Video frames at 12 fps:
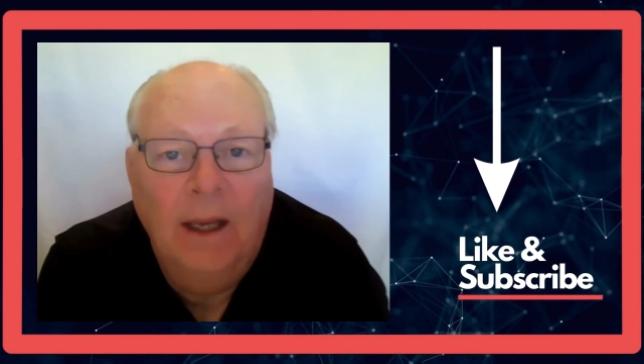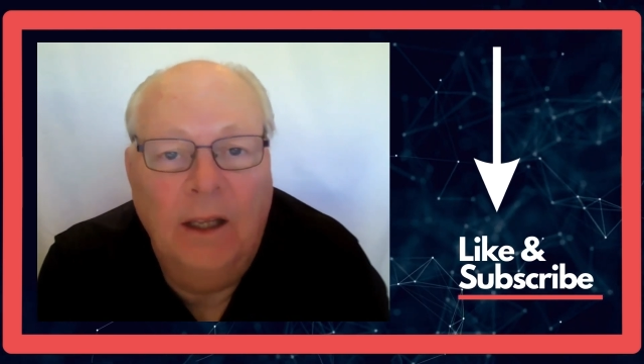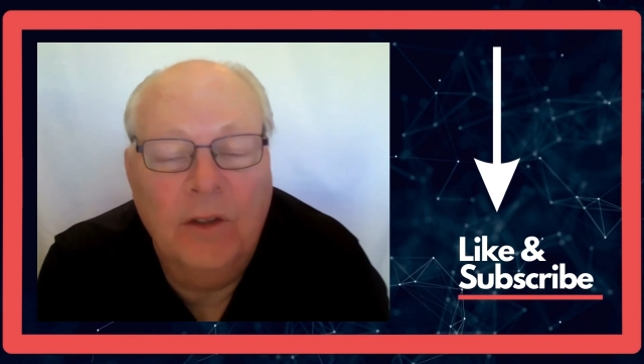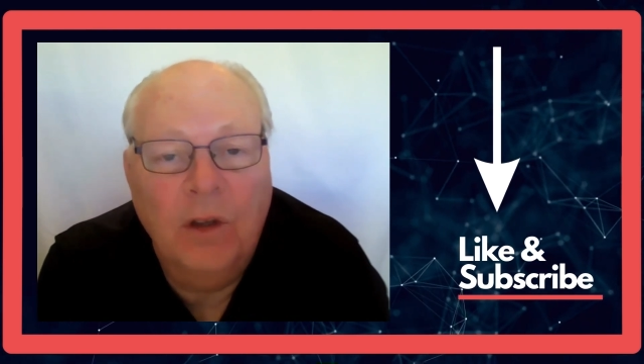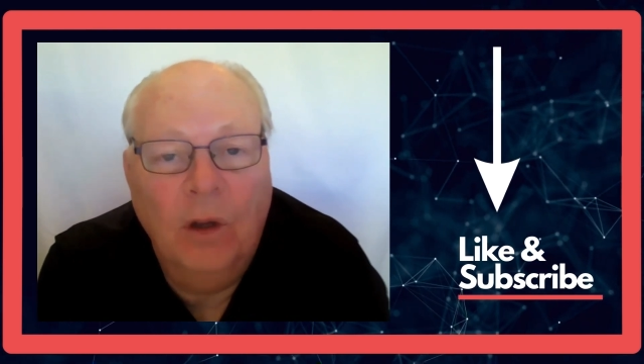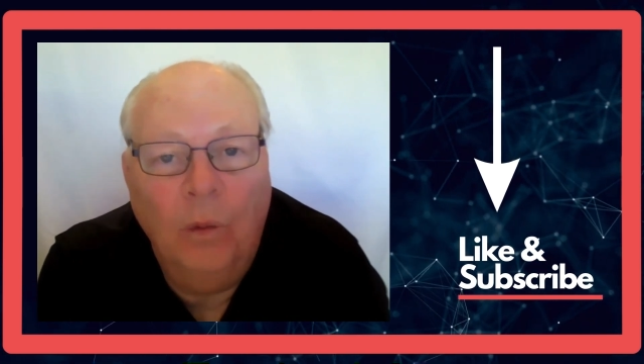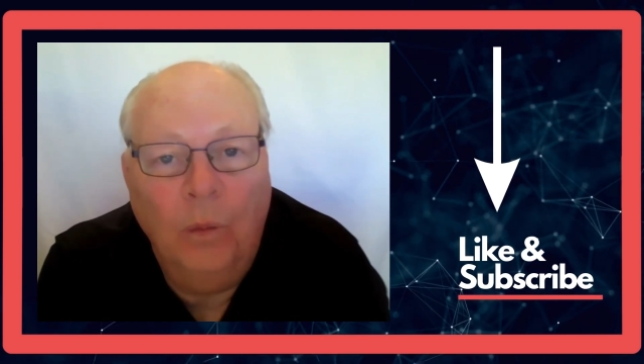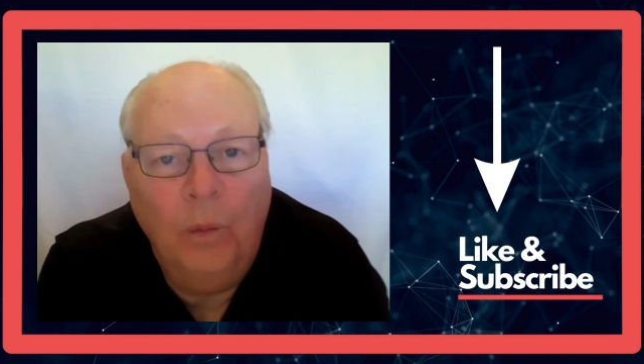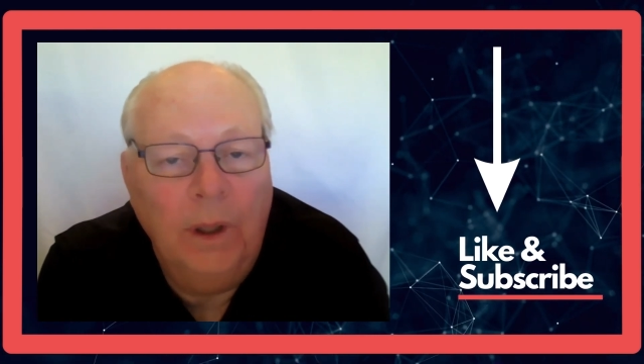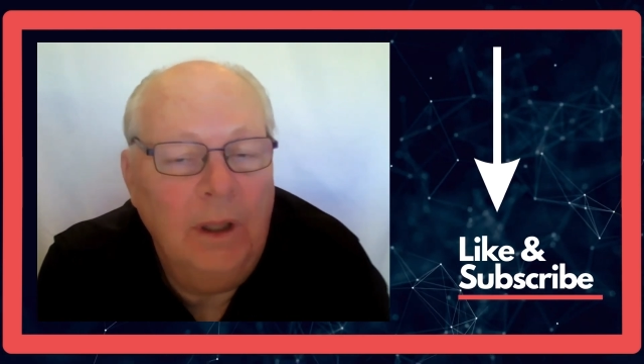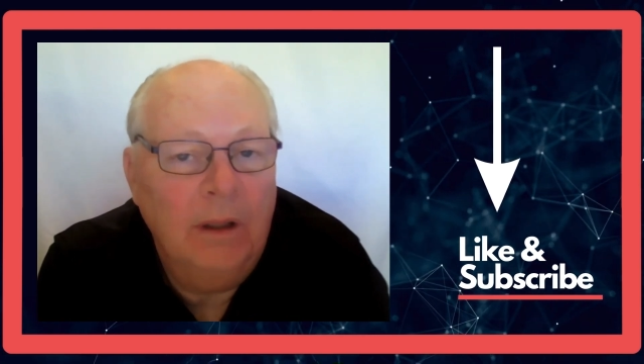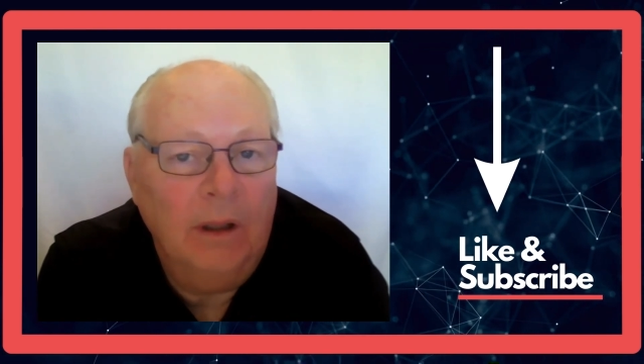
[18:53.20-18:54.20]
And so
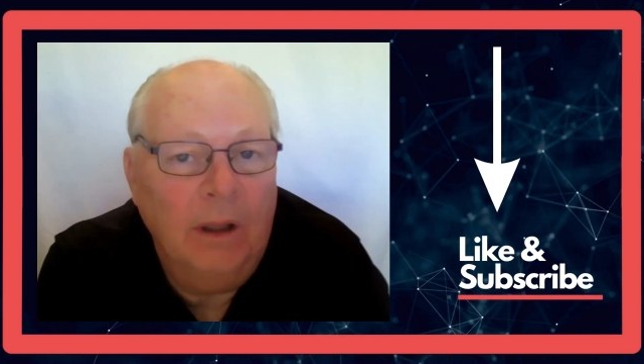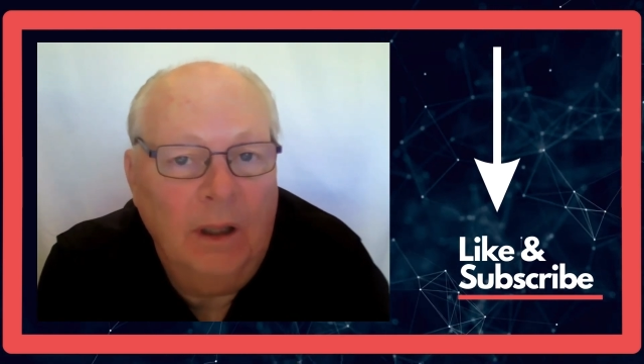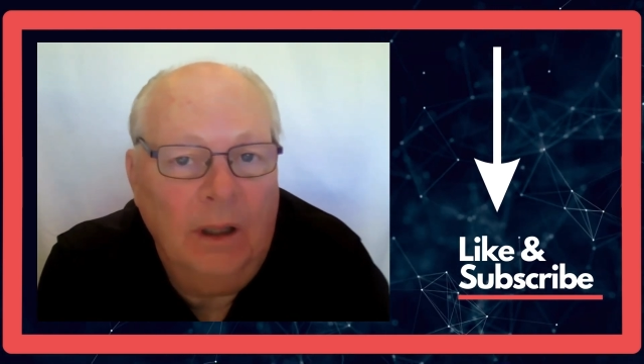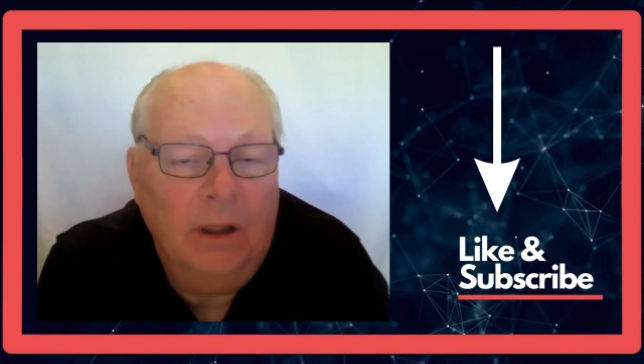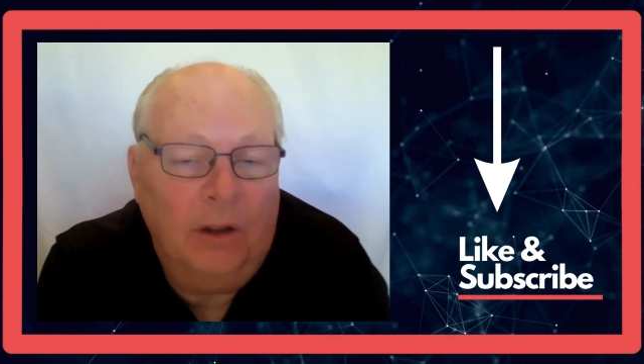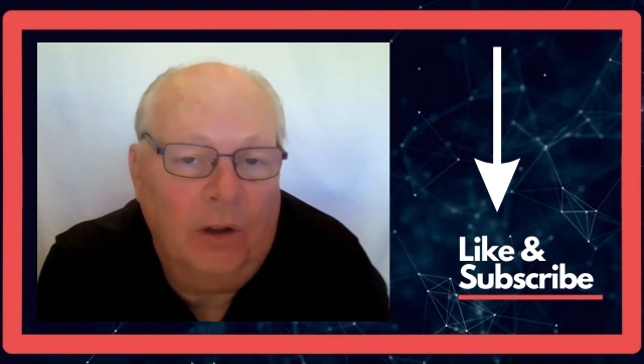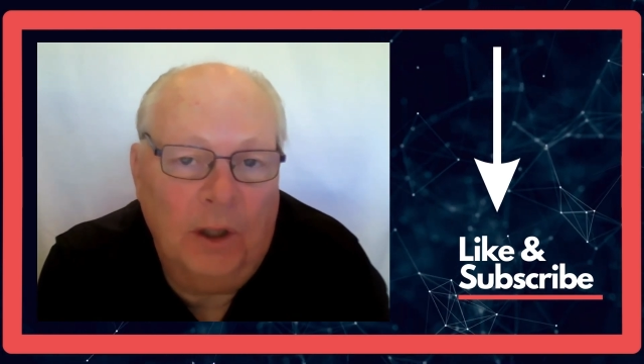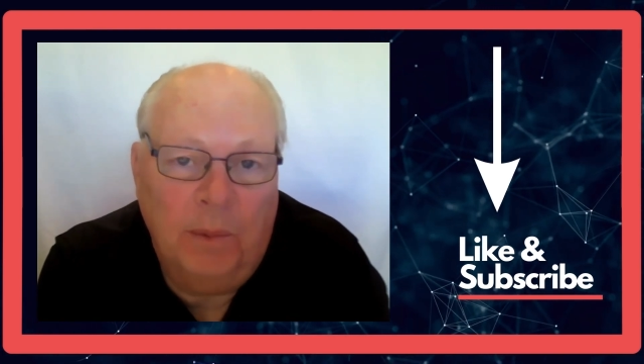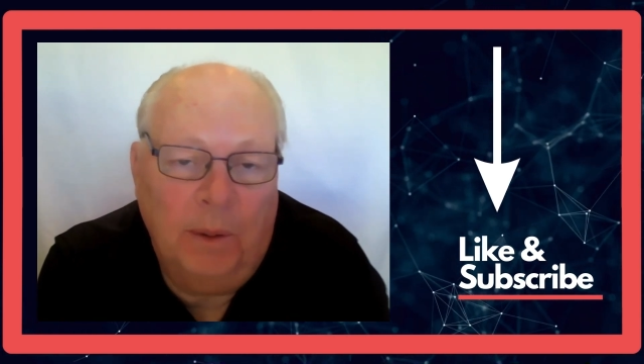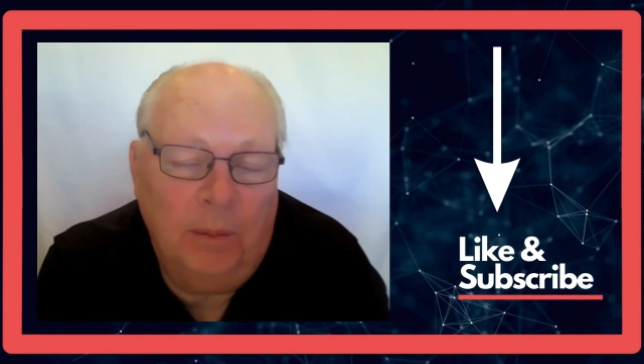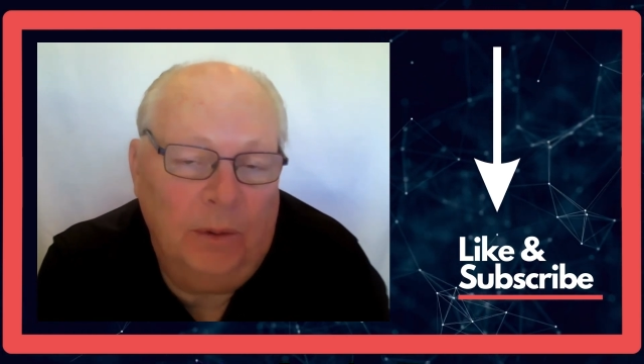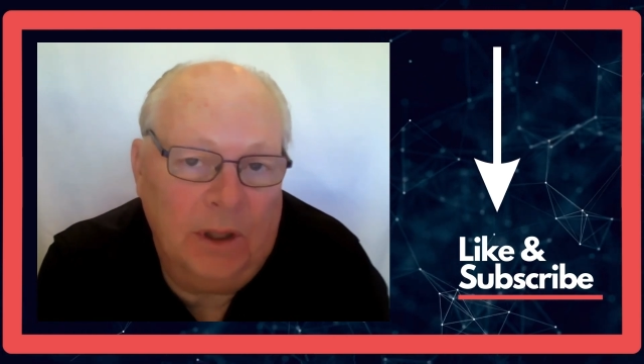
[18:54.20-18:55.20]
we encourage
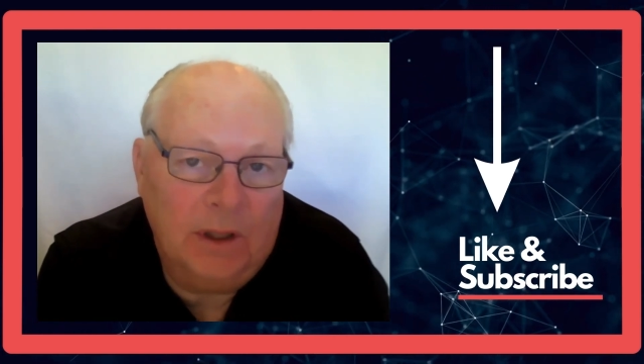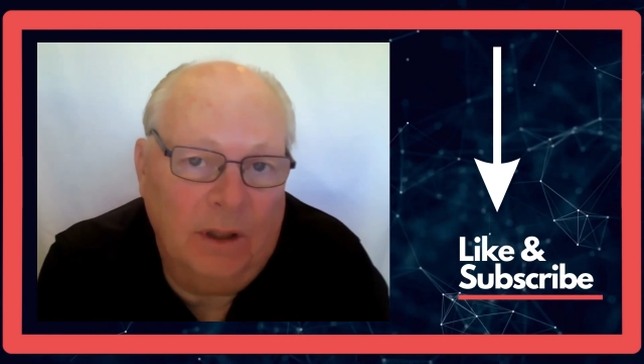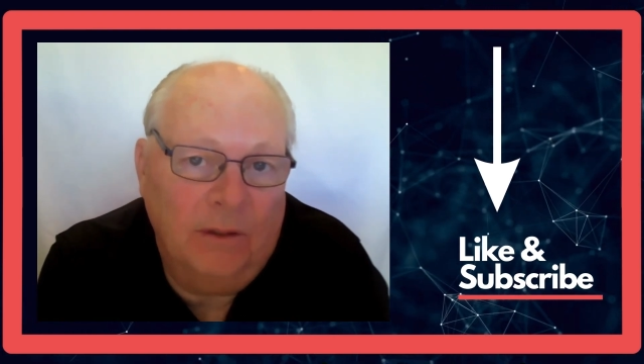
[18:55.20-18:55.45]
people just